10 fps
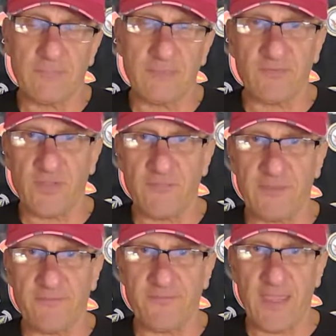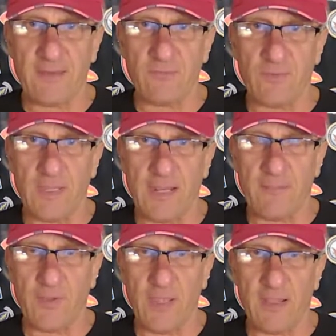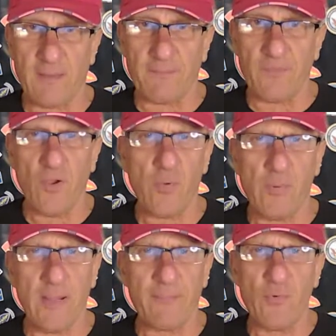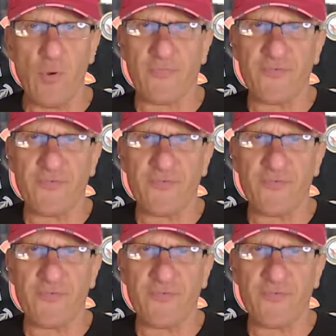stuff hit the fan. We headed up. No, we went up north.